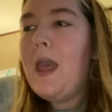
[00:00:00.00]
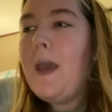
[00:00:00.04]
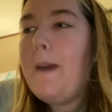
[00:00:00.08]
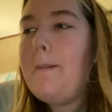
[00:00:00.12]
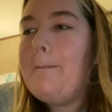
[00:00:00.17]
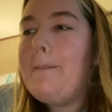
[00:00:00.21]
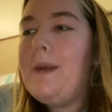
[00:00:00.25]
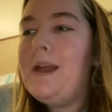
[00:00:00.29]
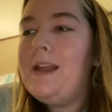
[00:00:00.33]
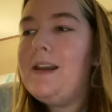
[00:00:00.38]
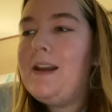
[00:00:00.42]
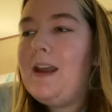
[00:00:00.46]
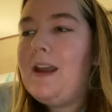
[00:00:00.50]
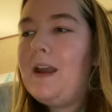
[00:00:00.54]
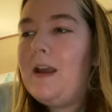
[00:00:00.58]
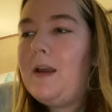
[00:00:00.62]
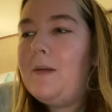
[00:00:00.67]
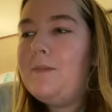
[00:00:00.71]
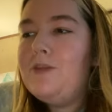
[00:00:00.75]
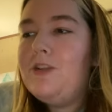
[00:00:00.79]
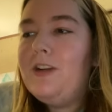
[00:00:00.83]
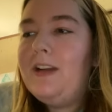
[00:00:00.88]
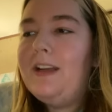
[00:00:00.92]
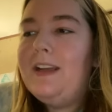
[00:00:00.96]
But
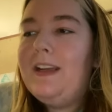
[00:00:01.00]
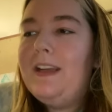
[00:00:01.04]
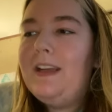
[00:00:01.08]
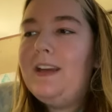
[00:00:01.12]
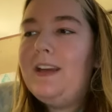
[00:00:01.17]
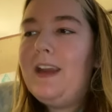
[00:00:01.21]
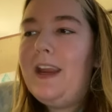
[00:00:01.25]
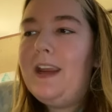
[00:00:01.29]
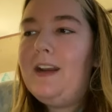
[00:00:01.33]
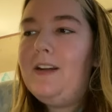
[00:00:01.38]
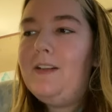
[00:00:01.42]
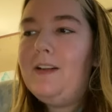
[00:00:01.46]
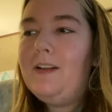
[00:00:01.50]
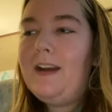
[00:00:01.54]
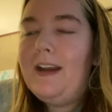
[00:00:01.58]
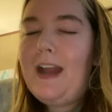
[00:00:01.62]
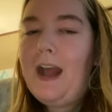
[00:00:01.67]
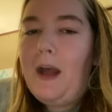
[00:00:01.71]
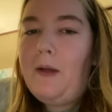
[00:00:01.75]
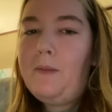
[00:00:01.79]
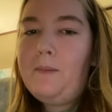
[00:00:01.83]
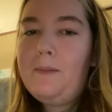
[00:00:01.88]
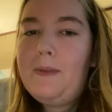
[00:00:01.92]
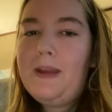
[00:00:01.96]
drinking Gatorade
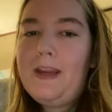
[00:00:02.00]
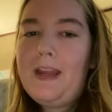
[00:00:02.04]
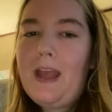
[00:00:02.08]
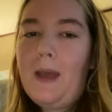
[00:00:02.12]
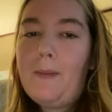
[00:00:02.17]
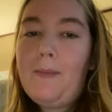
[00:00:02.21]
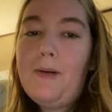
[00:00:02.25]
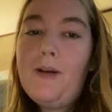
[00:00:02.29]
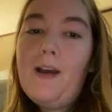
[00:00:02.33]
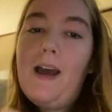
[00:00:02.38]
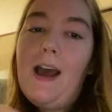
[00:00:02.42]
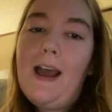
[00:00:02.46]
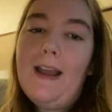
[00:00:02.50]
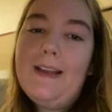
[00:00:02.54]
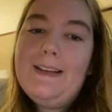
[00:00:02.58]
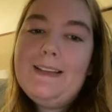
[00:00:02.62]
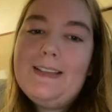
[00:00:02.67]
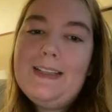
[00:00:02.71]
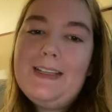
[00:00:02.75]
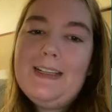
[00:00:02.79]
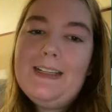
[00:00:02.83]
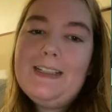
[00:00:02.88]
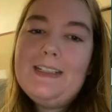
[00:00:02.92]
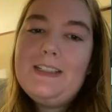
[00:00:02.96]
helped me. I put ice
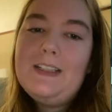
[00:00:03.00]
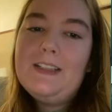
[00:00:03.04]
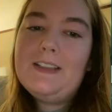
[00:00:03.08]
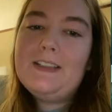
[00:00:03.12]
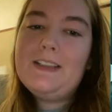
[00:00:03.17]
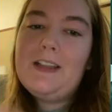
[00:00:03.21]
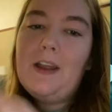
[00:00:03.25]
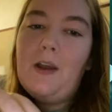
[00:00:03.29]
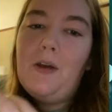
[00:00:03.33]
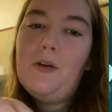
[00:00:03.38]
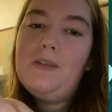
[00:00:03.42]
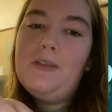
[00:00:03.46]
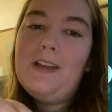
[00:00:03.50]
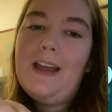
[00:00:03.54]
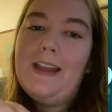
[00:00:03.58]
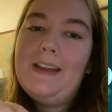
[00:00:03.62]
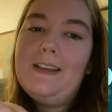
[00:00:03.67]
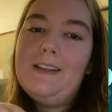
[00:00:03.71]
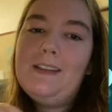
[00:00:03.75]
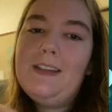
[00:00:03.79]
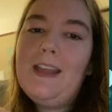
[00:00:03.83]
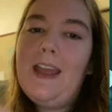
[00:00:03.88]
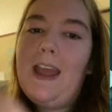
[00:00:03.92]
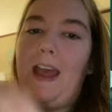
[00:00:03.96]
in it just so like
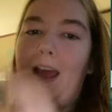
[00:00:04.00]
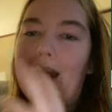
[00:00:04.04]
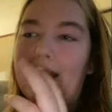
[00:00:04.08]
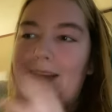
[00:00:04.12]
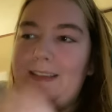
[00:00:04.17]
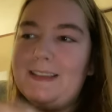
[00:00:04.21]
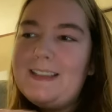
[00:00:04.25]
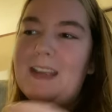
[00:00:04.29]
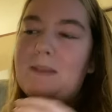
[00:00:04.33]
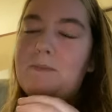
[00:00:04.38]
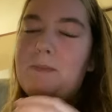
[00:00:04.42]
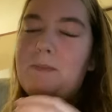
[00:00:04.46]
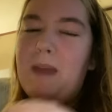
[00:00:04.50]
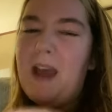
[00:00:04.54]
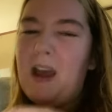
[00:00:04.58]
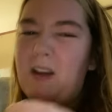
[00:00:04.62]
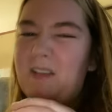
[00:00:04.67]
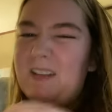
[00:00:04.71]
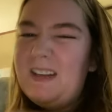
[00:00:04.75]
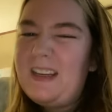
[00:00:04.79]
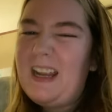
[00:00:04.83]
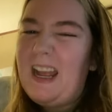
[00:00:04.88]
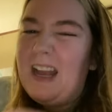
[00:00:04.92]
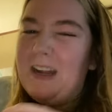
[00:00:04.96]
the ice can melt
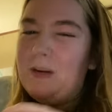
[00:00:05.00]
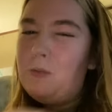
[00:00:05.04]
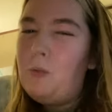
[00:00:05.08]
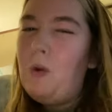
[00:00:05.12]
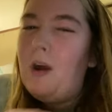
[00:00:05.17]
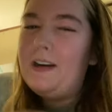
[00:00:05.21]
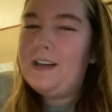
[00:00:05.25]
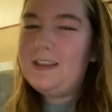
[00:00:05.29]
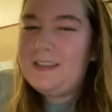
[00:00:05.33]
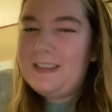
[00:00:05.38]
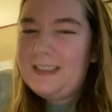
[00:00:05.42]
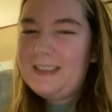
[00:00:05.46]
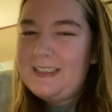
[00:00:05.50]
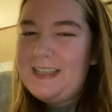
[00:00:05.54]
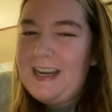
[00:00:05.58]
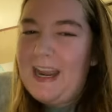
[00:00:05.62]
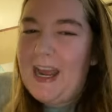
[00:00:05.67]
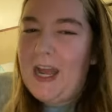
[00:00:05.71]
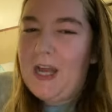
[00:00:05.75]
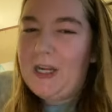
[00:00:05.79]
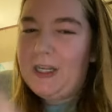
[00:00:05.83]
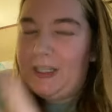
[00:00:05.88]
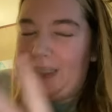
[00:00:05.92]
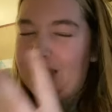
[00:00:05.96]
and it kind of waters it
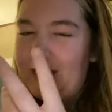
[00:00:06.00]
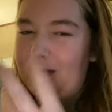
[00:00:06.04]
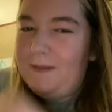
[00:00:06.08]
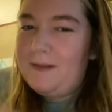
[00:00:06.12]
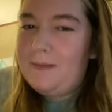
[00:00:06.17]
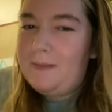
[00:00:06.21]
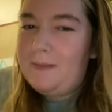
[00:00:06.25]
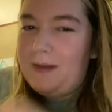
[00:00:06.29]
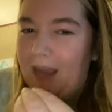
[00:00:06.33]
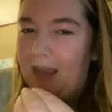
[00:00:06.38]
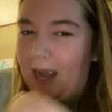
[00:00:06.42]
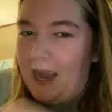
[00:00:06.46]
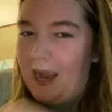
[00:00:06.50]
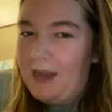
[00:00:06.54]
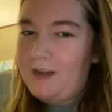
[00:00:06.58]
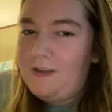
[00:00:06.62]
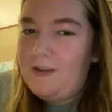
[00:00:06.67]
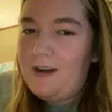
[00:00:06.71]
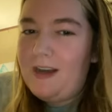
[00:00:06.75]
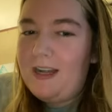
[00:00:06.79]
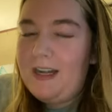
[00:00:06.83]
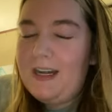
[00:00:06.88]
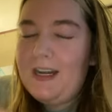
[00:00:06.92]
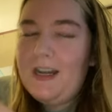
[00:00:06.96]
down and keeps me
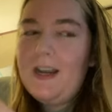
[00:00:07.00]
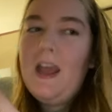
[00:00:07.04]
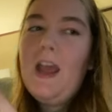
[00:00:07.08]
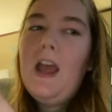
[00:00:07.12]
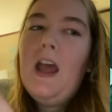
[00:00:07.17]
hydrated.